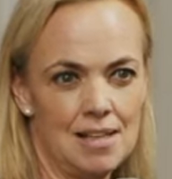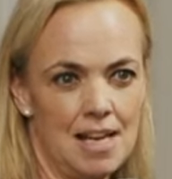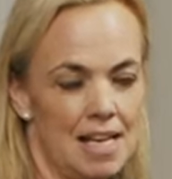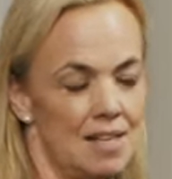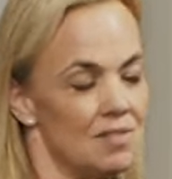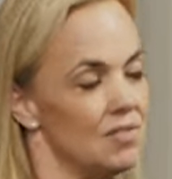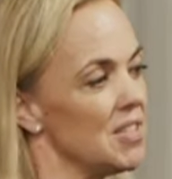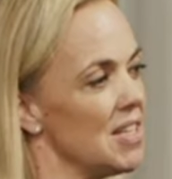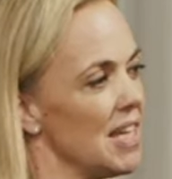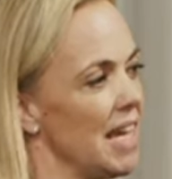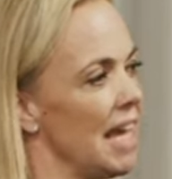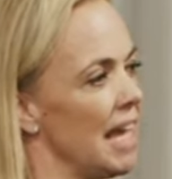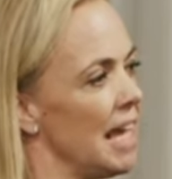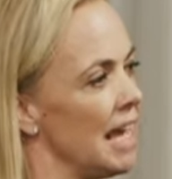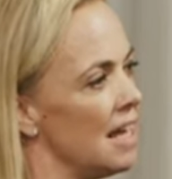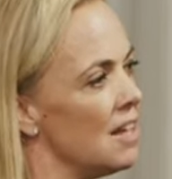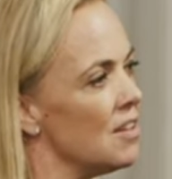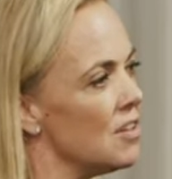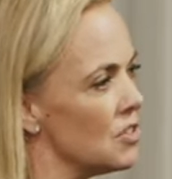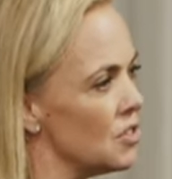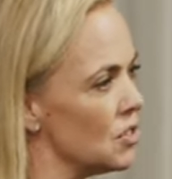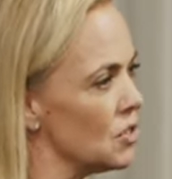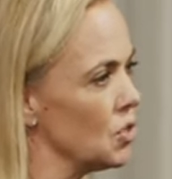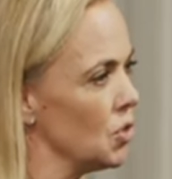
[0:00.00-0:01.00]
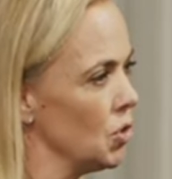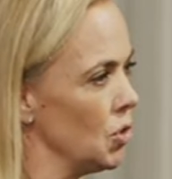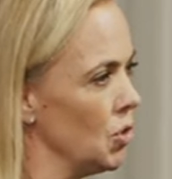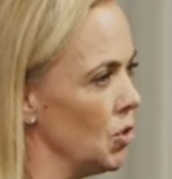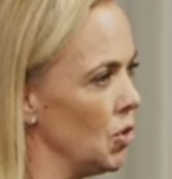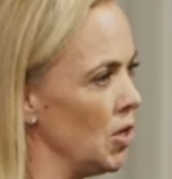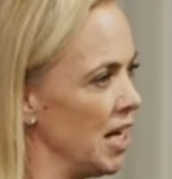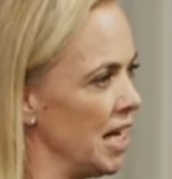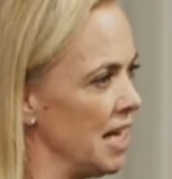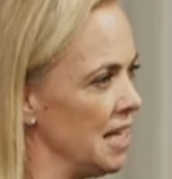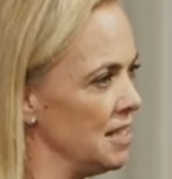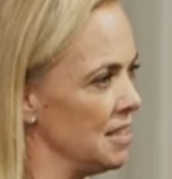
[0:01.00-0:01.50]
and to hear the
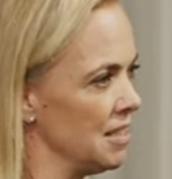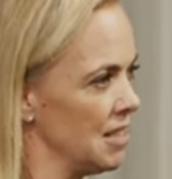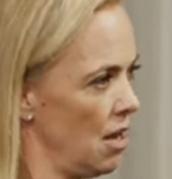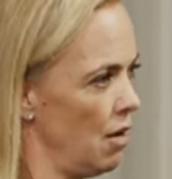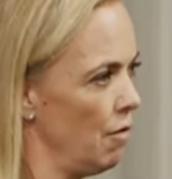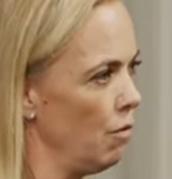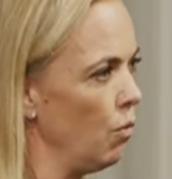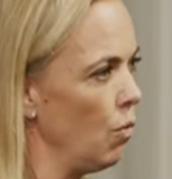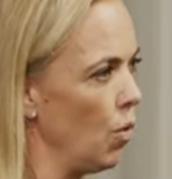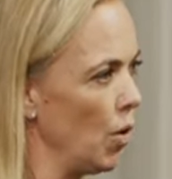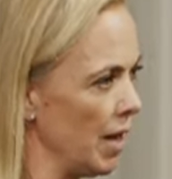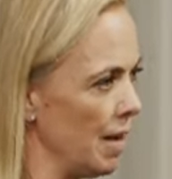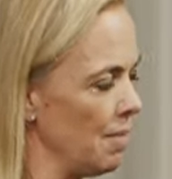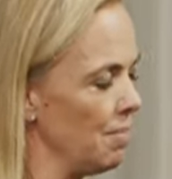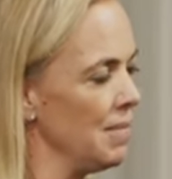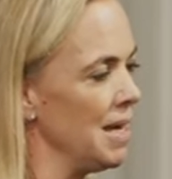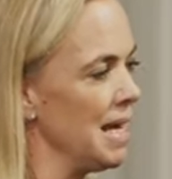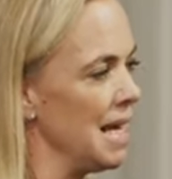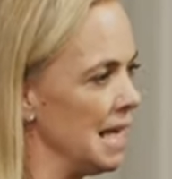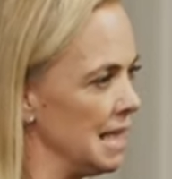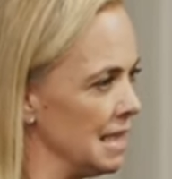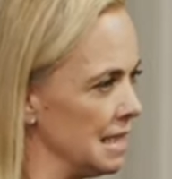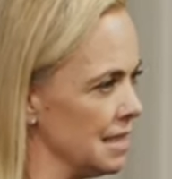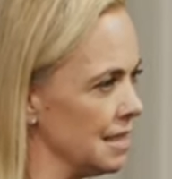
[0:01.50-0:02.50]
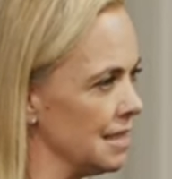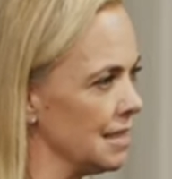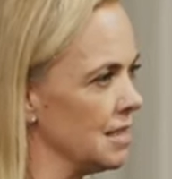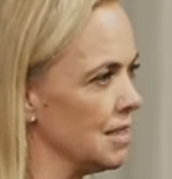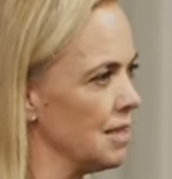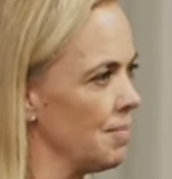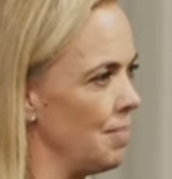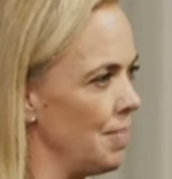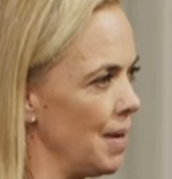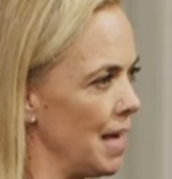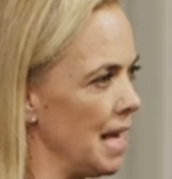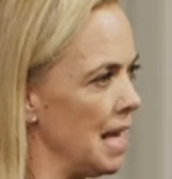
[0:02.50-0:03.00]
stories of what it means to
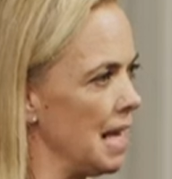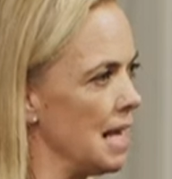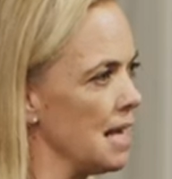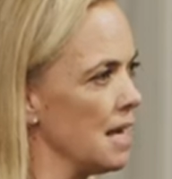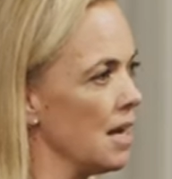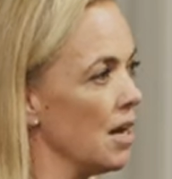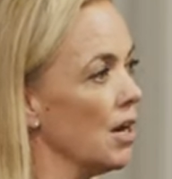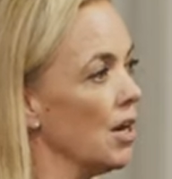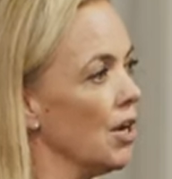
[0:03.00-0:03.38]
be